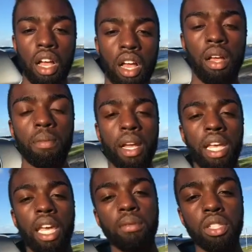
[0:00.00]

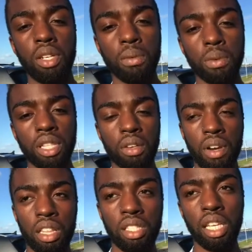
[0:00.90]
I came to terms with it
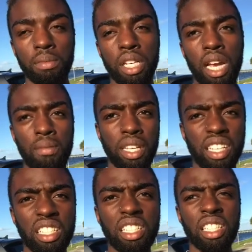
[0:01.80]
around the same time
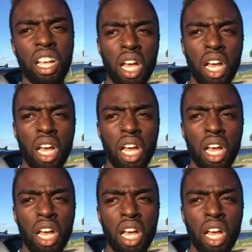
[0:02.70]
because